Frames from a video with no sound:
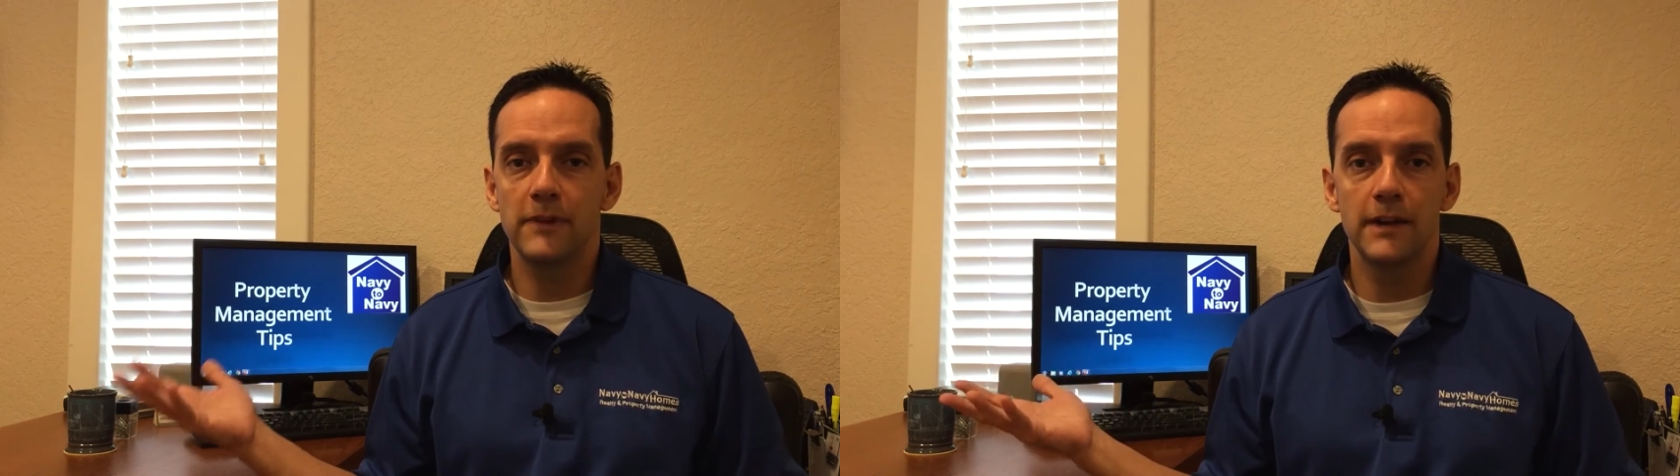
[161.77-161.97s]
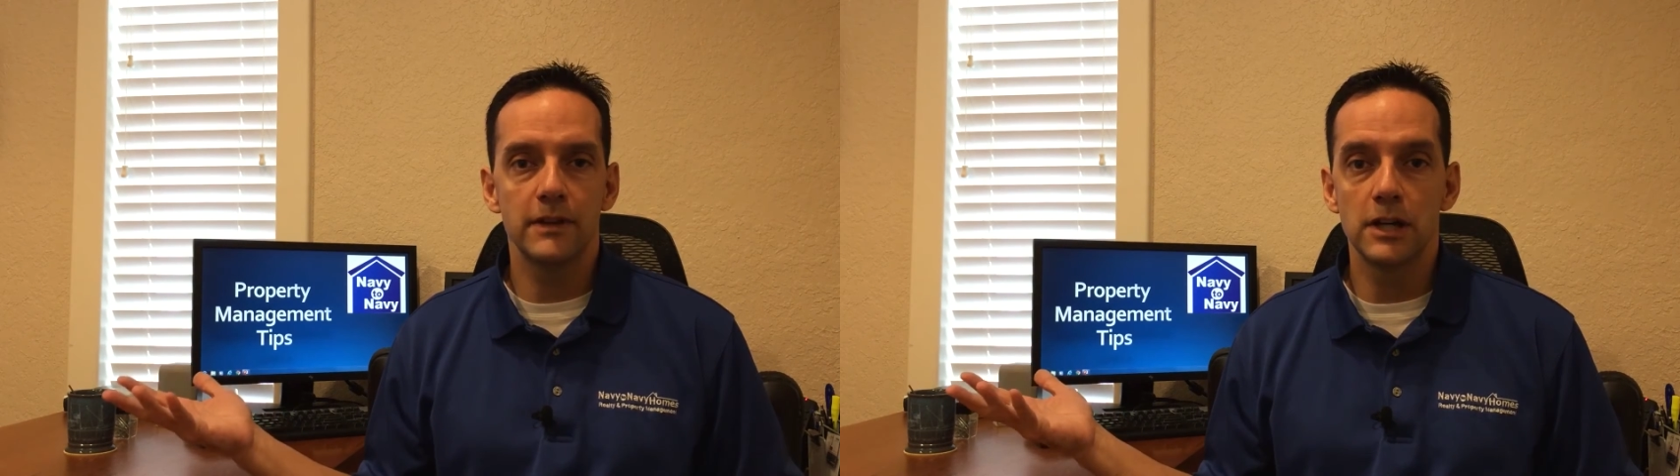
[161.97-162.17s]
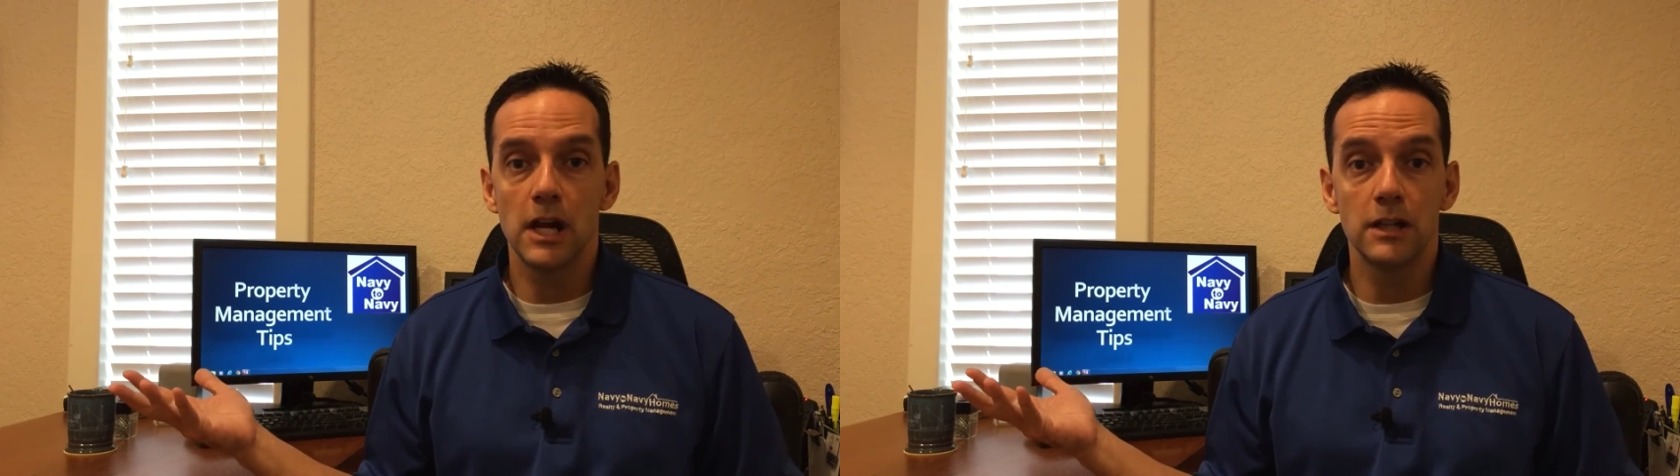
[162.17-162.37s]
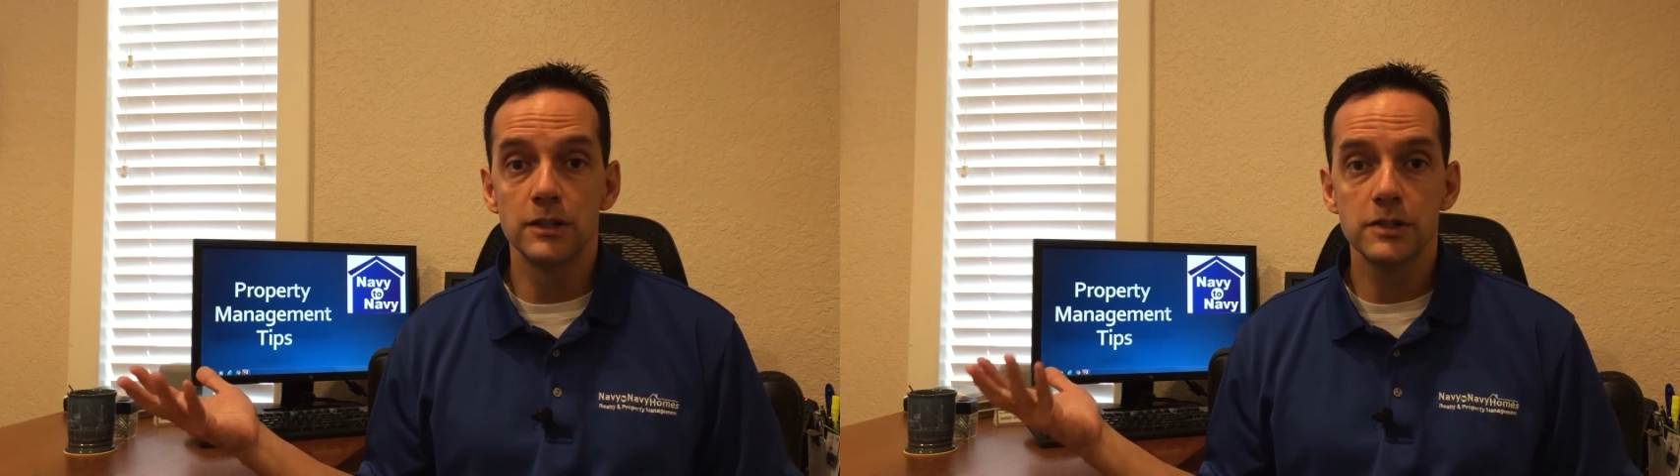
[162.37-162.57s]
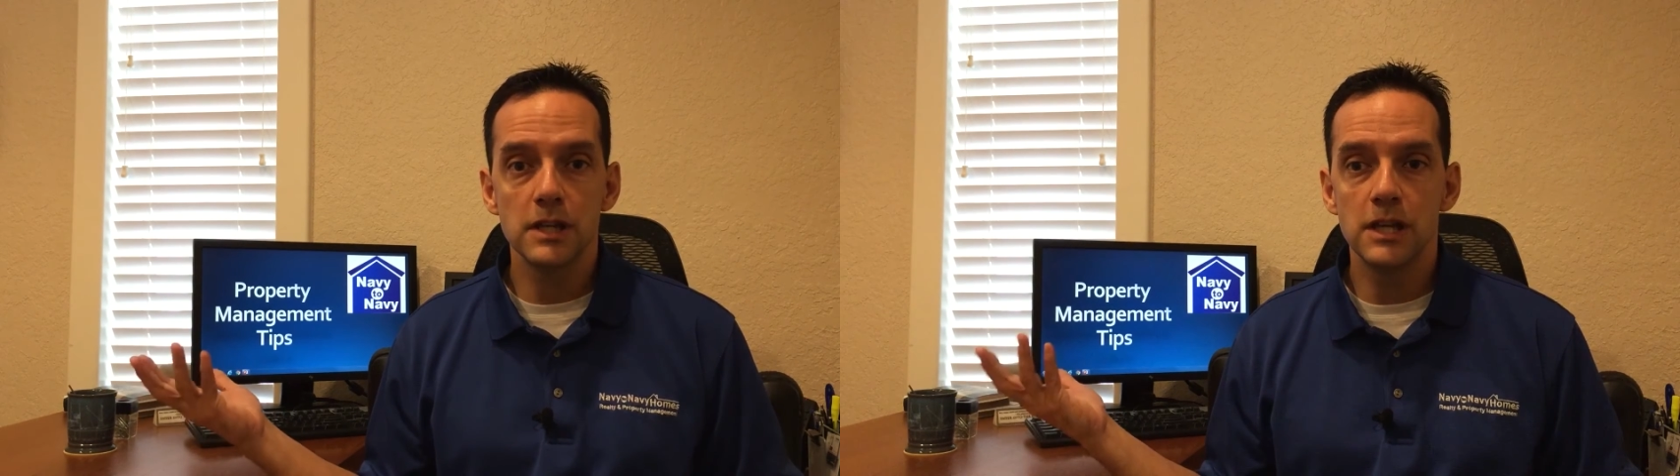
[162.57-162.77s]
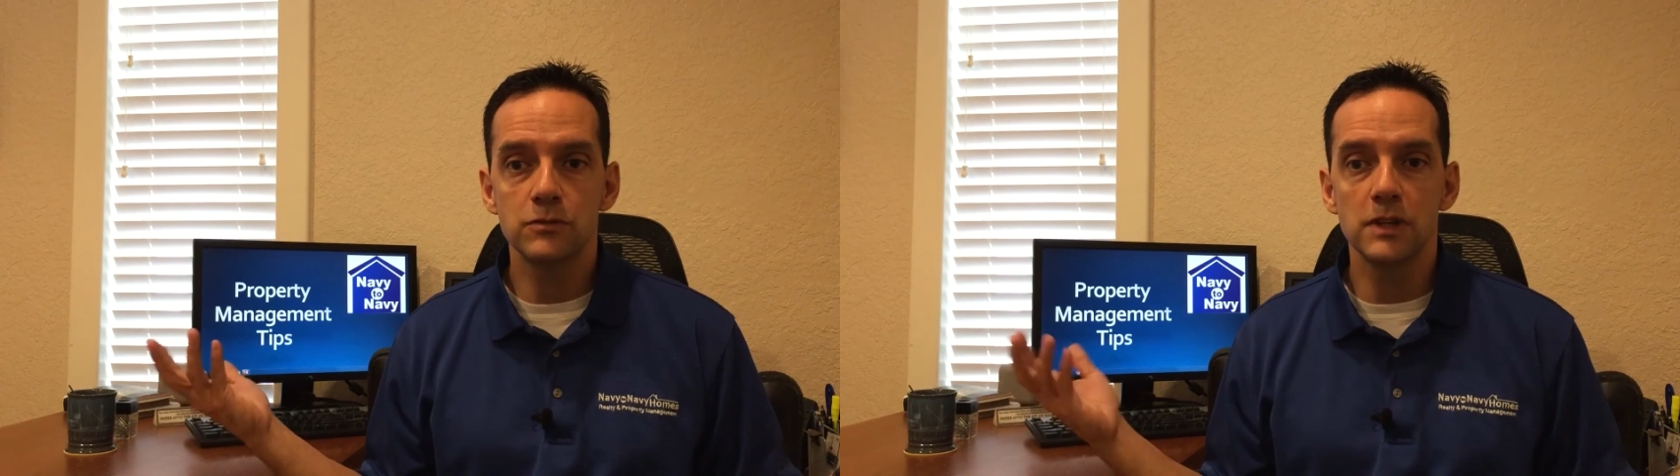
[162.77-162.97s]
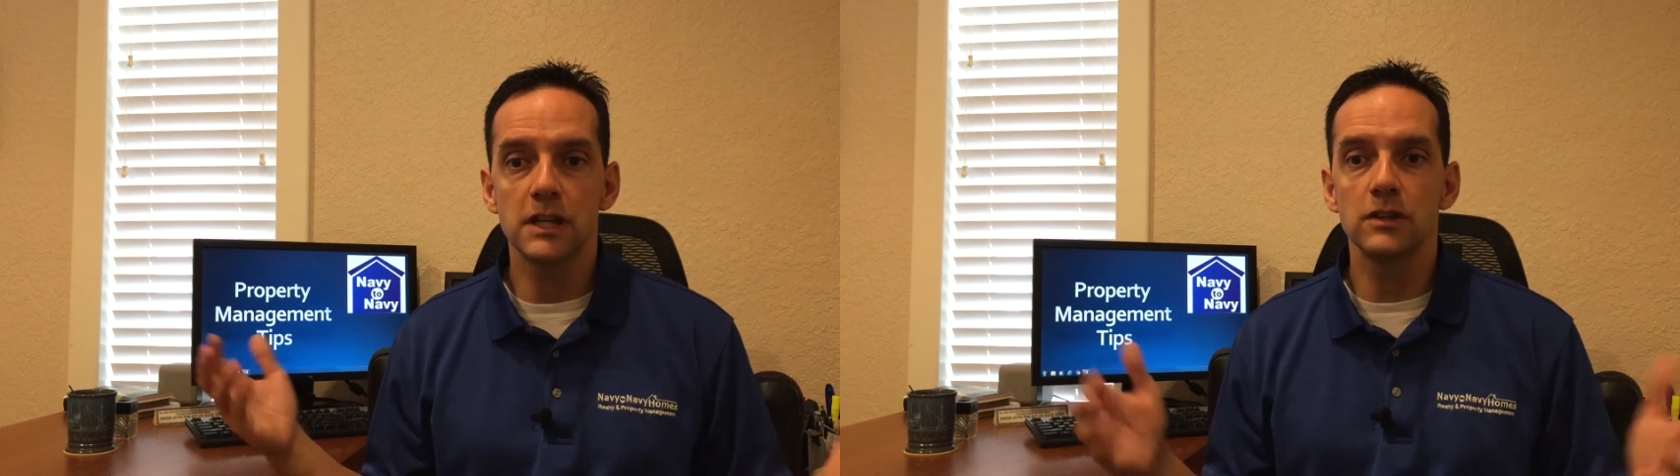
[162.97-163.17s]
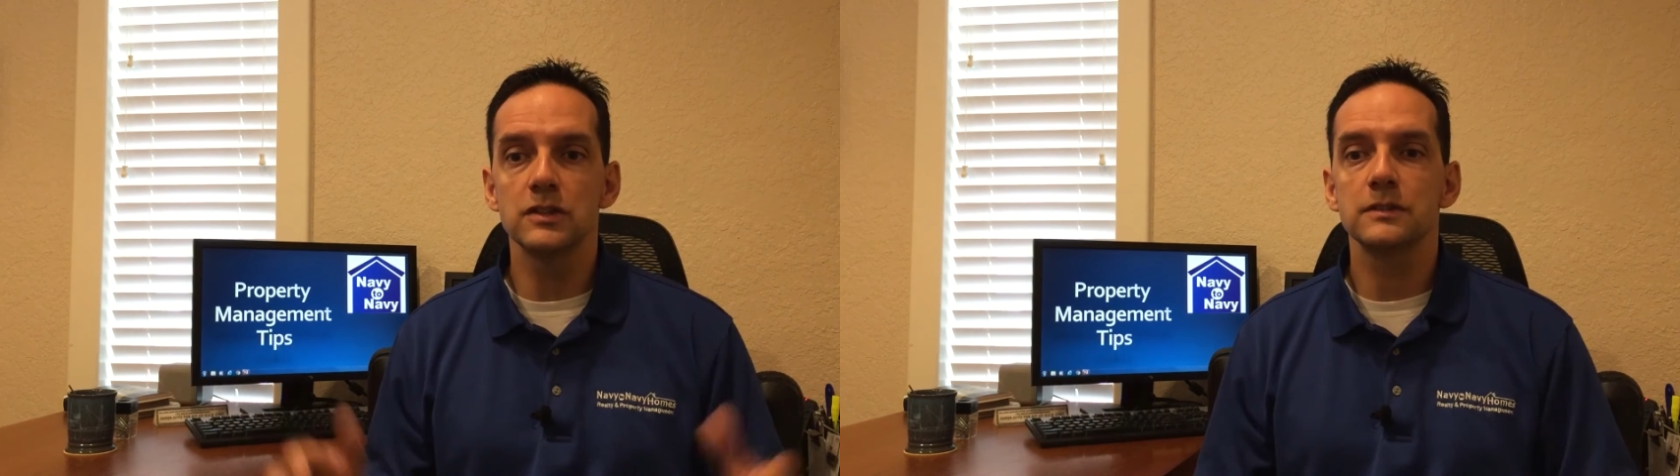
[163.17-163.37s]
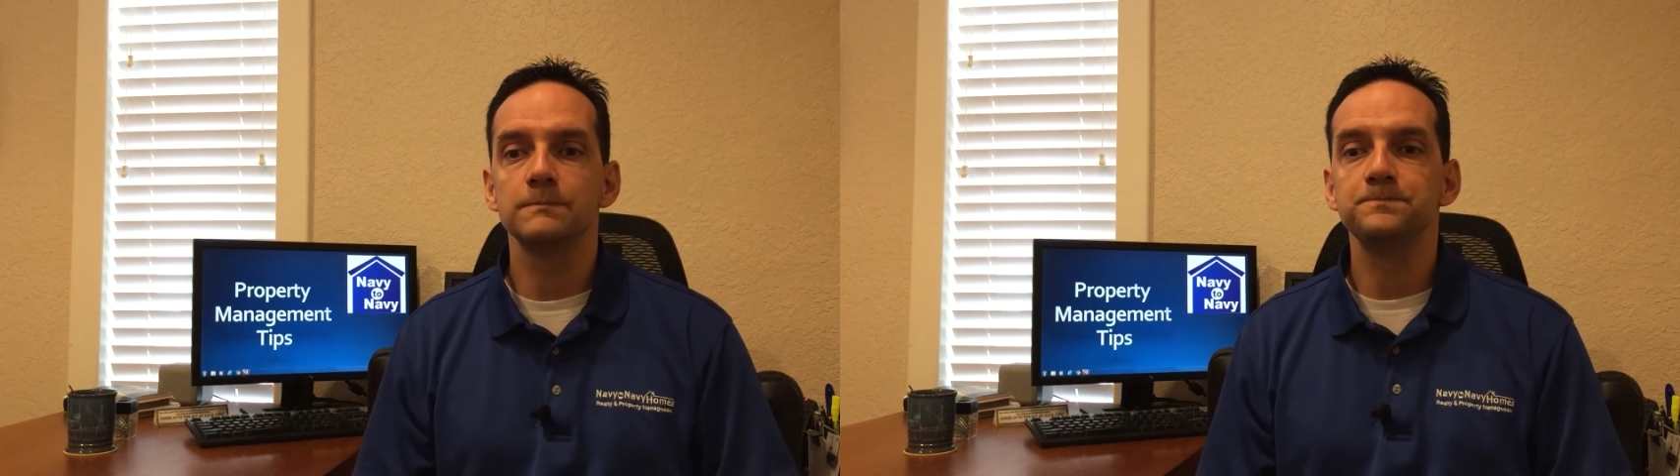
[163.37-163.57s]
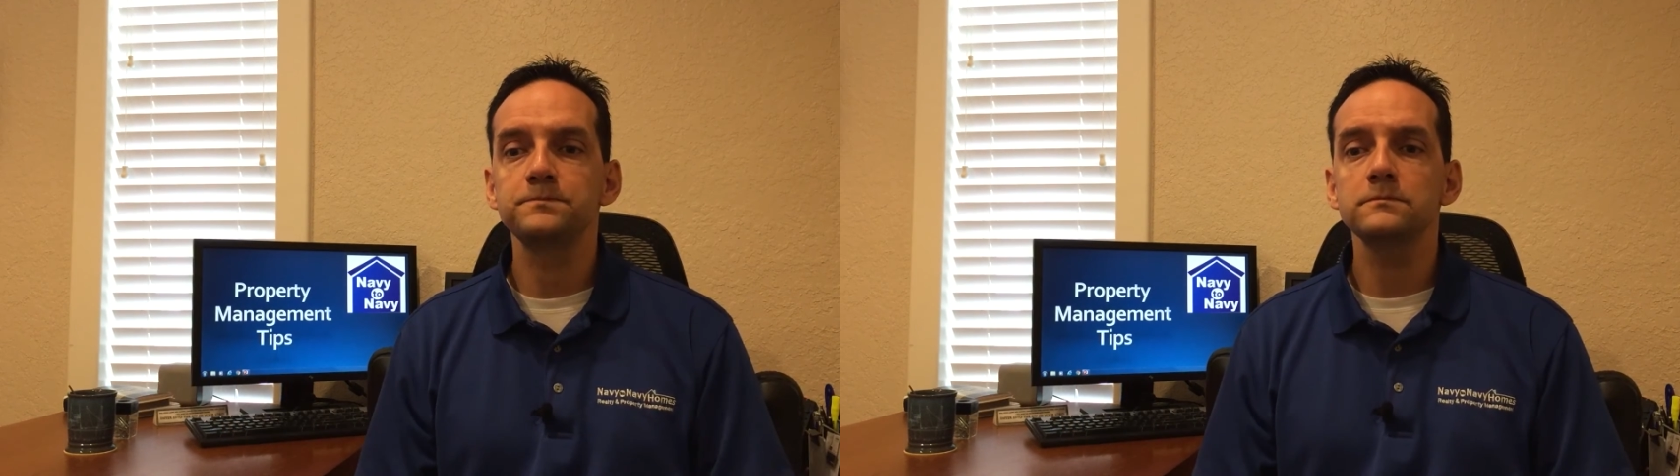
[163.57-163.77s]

$500. It's ridiculous.